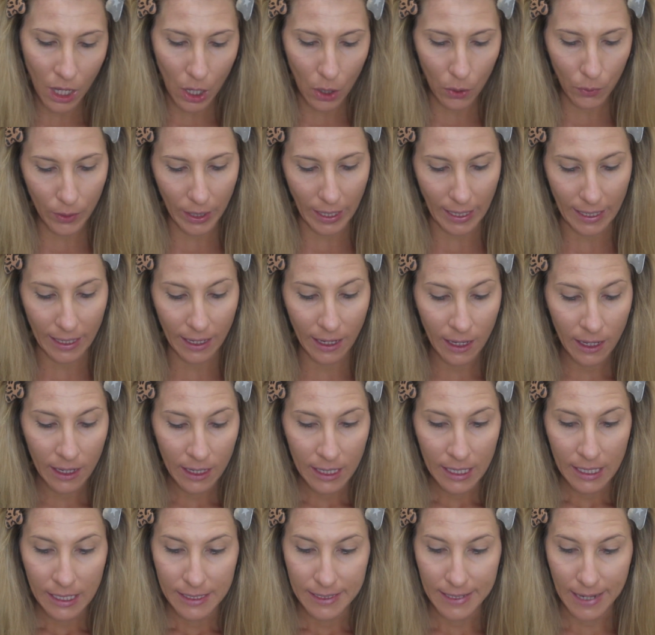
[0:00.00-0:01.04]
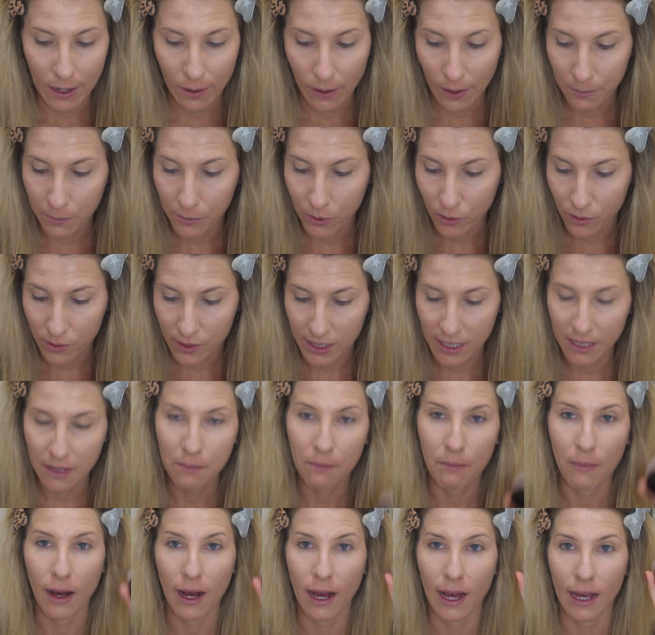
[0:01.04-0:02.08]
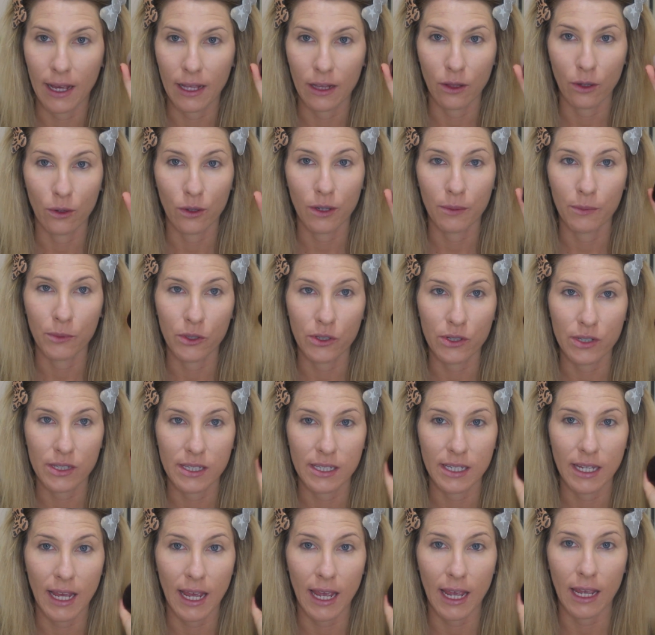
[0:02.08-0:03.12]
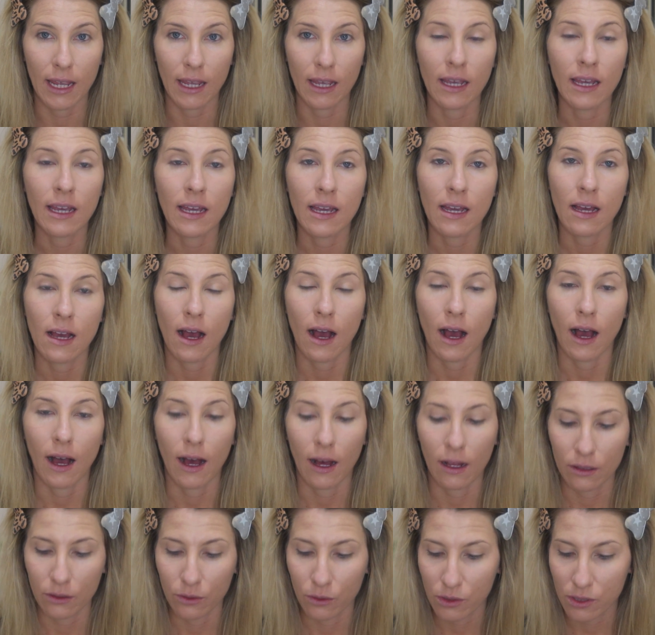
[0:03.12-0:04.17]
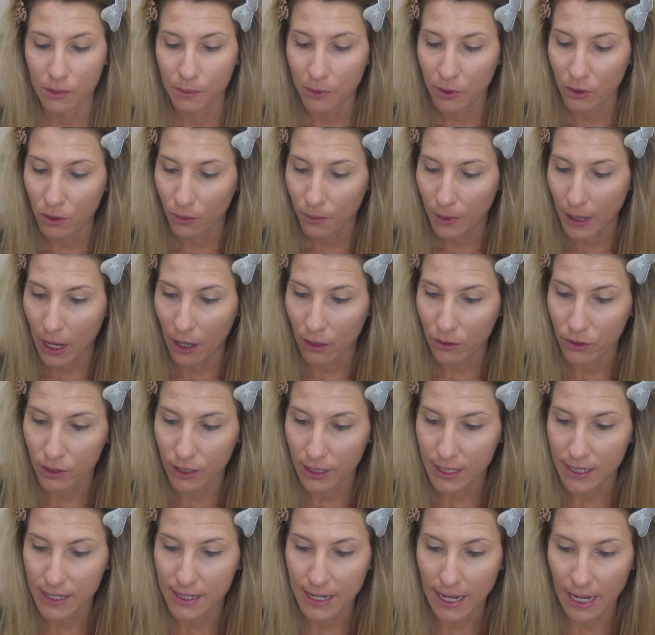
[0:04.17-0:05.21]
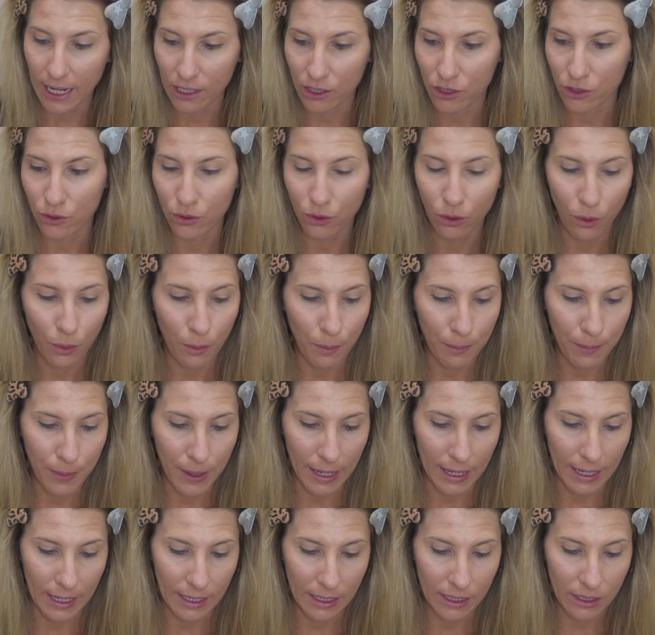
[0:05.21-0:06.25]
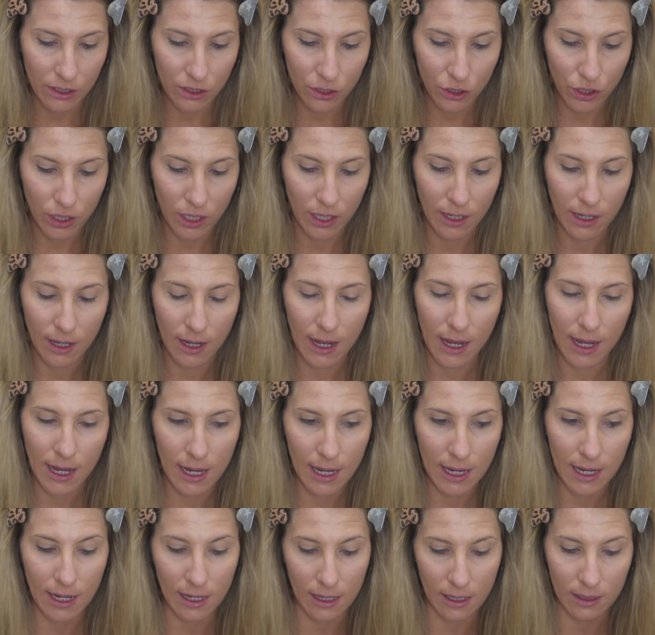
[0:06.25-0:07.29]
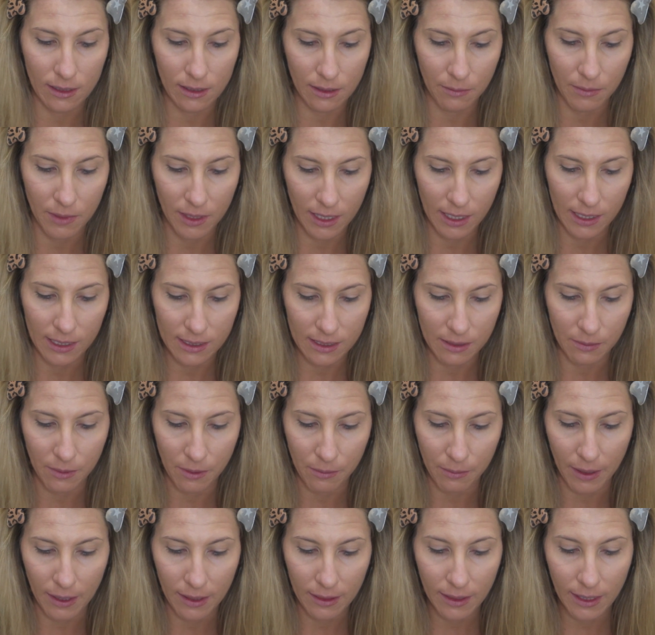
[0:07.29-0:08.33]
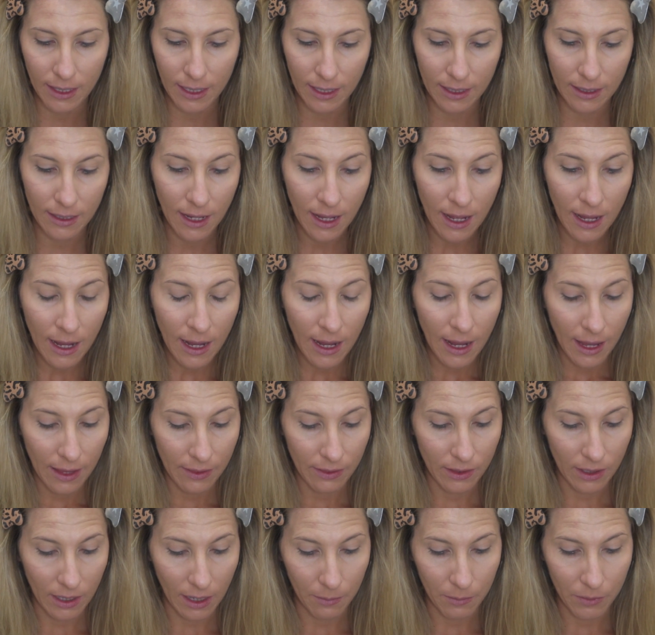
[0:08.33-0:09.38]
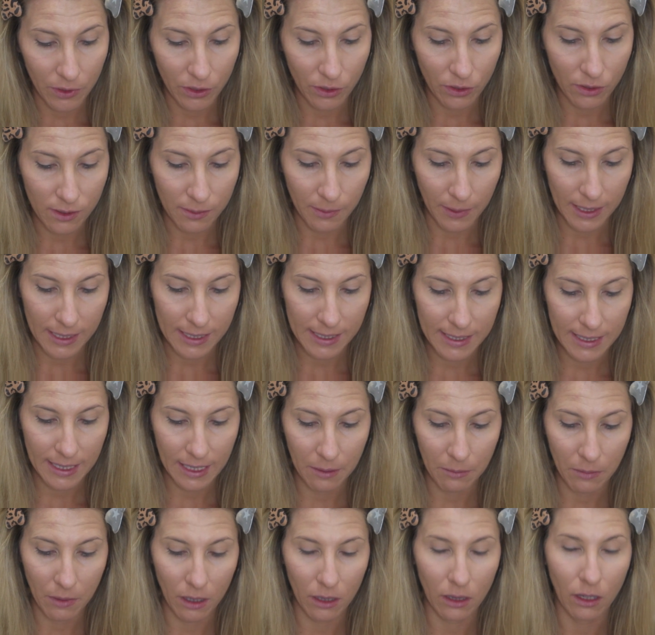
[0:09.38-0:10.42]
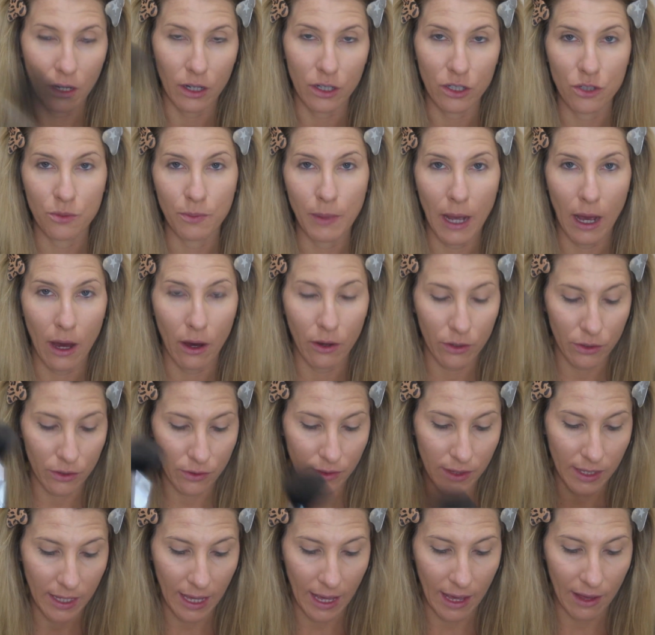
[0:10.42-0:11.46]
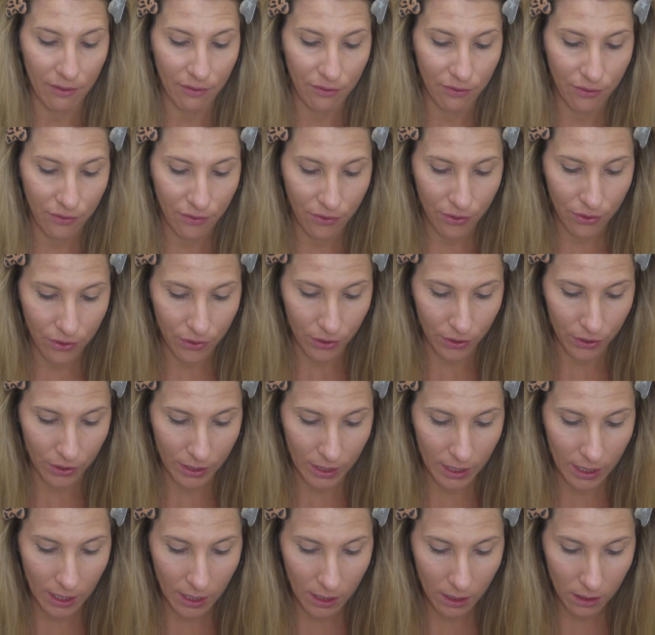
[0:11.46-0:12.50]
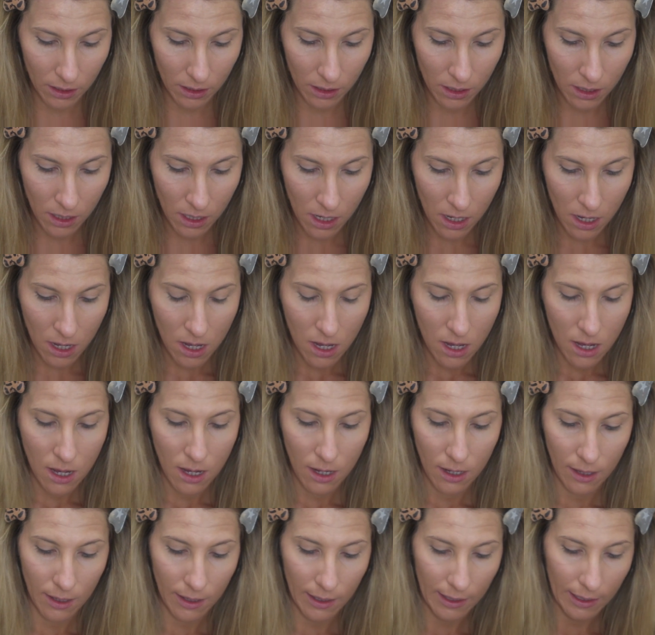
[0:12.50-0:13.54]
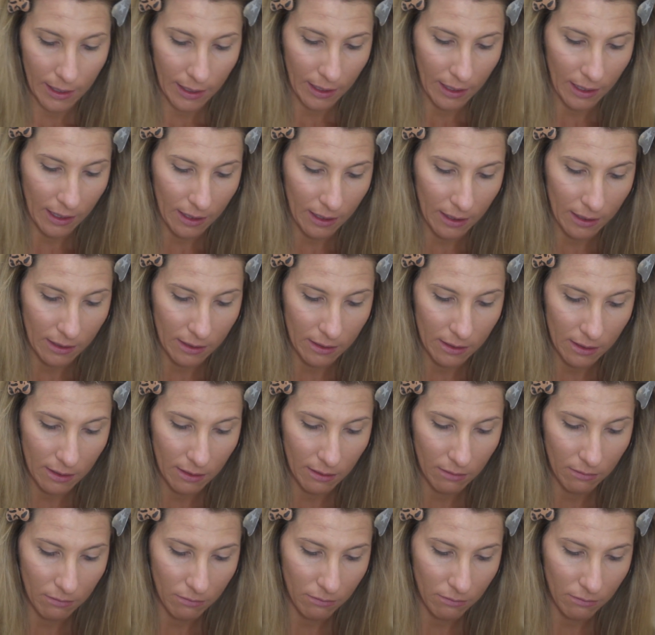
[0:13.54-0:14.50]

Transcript: okay, now I'm using my Laura Mercier Loose Mineral Powder in Natural Beige. And I'm going to get some in my lid, and then I'm going to use my Sigma Large Powder, the F30. And